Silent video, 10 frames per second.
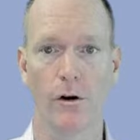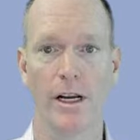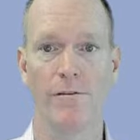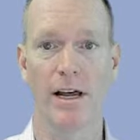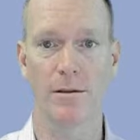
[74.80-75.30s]

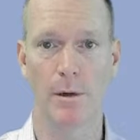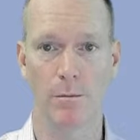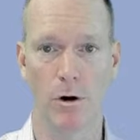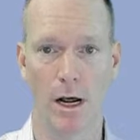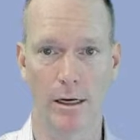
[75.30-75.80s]
investment
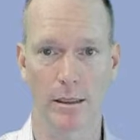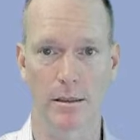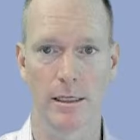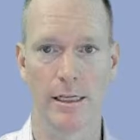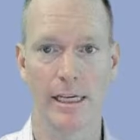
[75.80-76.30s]

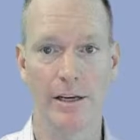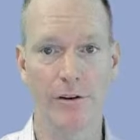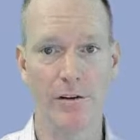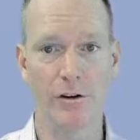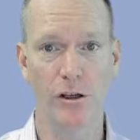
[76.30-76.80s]
products.
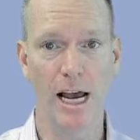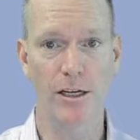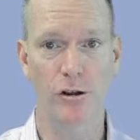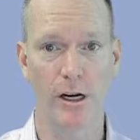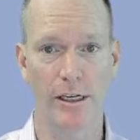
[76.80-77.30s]
Even if you're
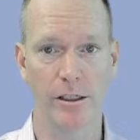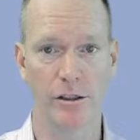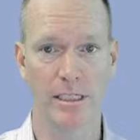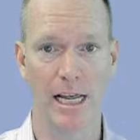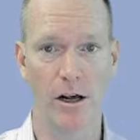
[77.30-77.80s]
not trading
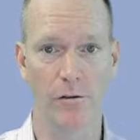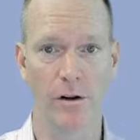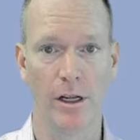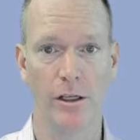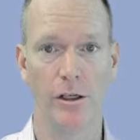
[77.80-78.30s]

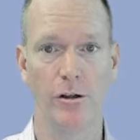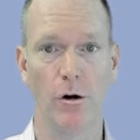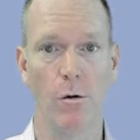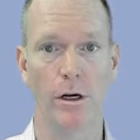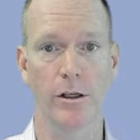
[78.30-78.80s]
yourself, you
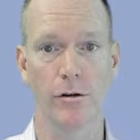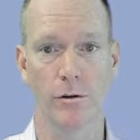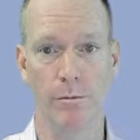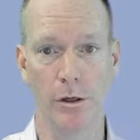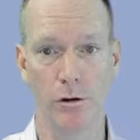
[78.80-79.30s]
don't want to use
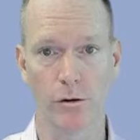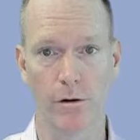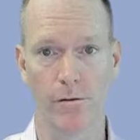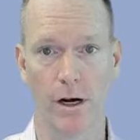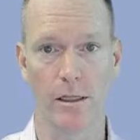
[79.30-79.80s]
mutual
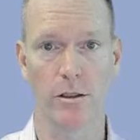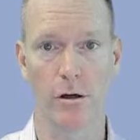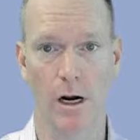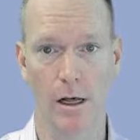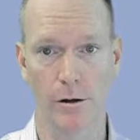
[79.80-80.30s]
funds
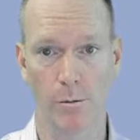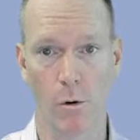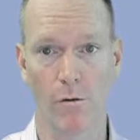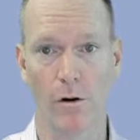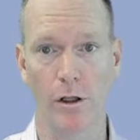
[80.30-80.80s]
or other
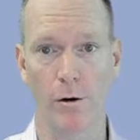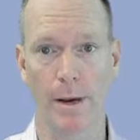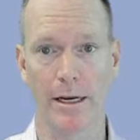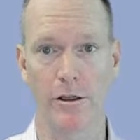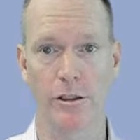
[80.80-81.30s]
portfolio
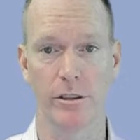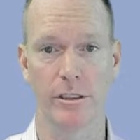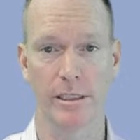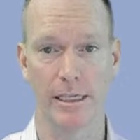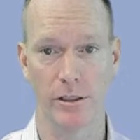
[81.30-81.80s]

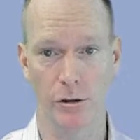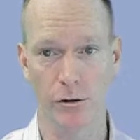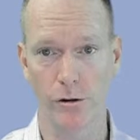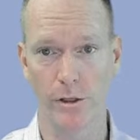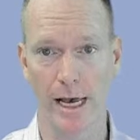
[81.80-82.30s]
managers that
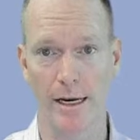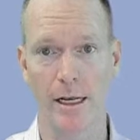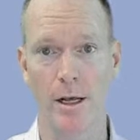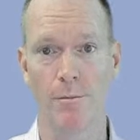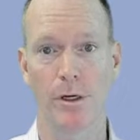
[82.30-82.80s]
do that
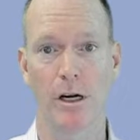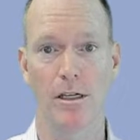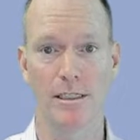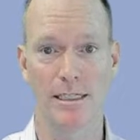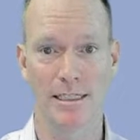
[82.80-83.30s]

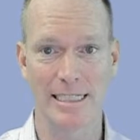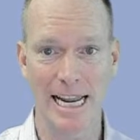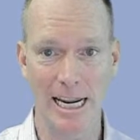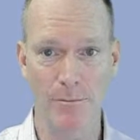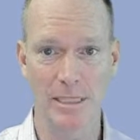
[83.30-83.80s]
because the
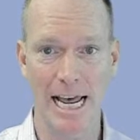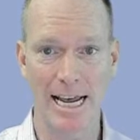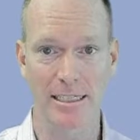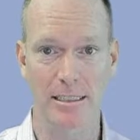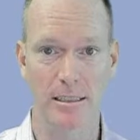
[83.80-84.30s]
same
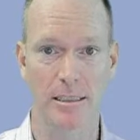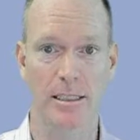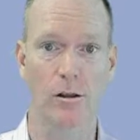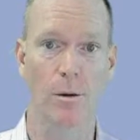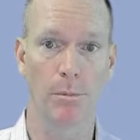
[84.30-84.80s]
taxes
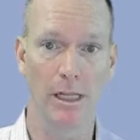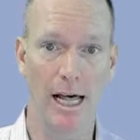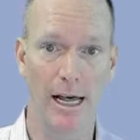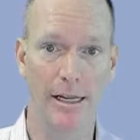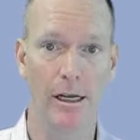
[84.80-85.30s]
still
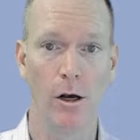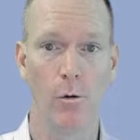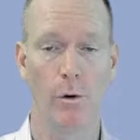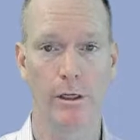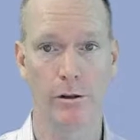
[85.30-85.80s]
apply
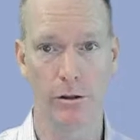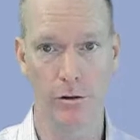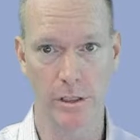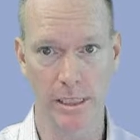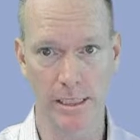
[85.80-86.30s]
when you
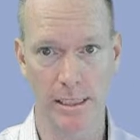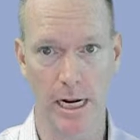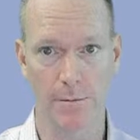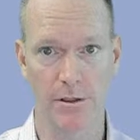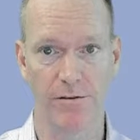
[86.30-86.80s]
use these
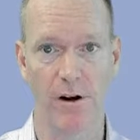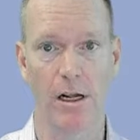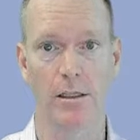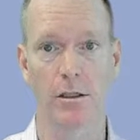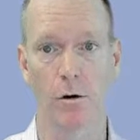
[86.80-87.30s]
types of
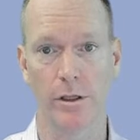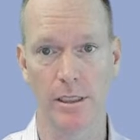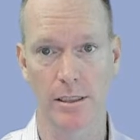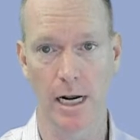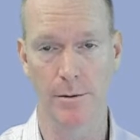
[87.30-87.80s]
funds or
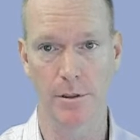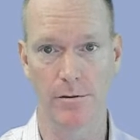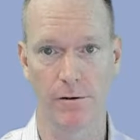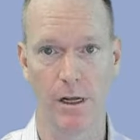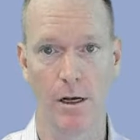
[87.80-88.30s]
these types
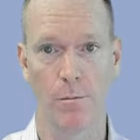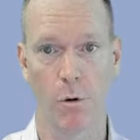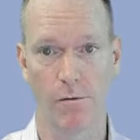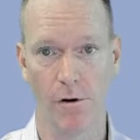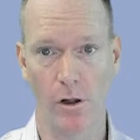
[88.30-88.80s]
of
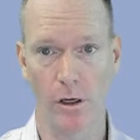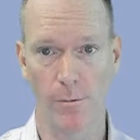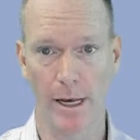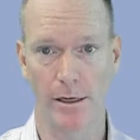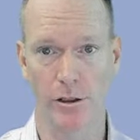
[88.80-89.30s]
portfolio
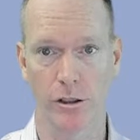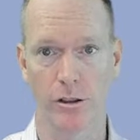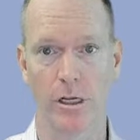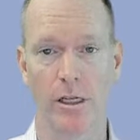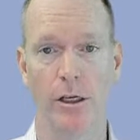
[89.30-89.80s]

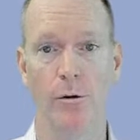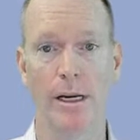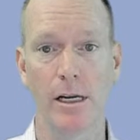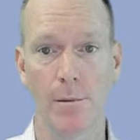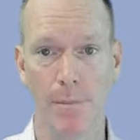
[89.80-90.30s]
managers. You
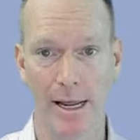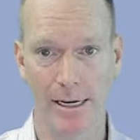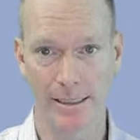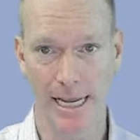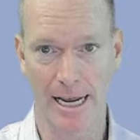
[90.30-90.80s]
end up
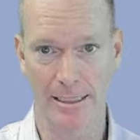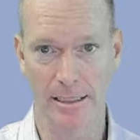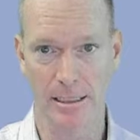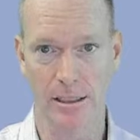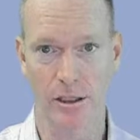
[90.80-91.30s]
paying
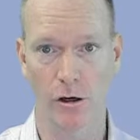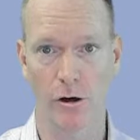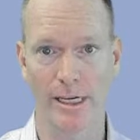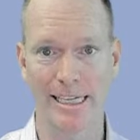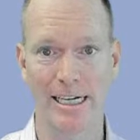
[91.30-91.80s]
taxes in the
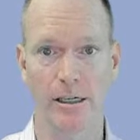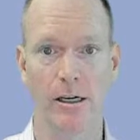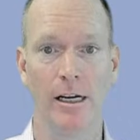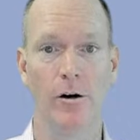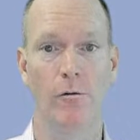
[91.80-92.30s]
current
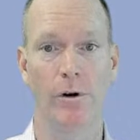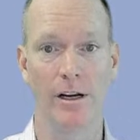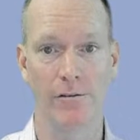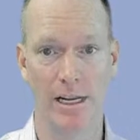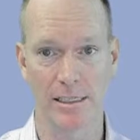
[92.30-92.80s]
year,
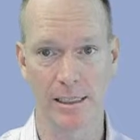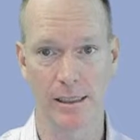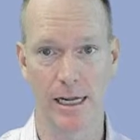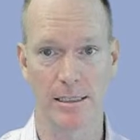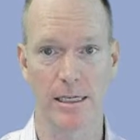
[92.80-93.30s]
reinvesting
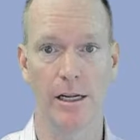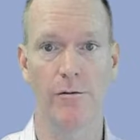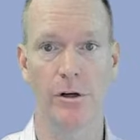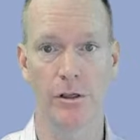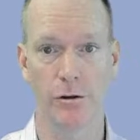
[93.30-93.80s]
less
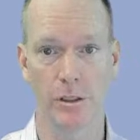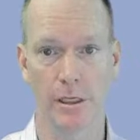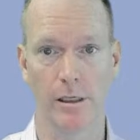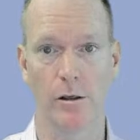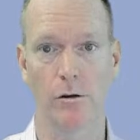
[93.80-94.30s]
and
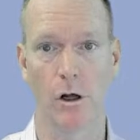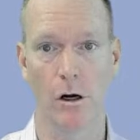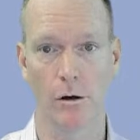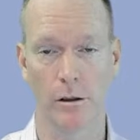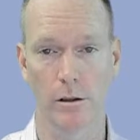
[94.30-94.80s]
reducing your
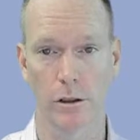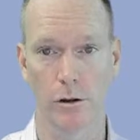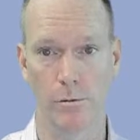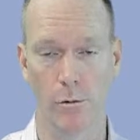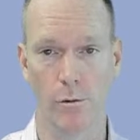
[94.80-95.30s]

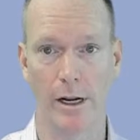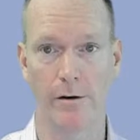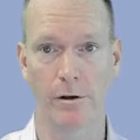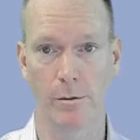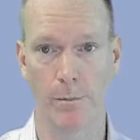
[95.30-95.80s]
long-term rate
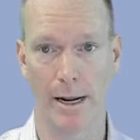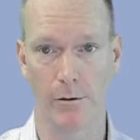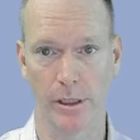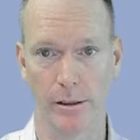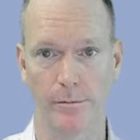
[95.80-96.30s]
of
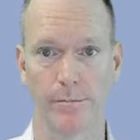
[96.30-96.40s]
compounding.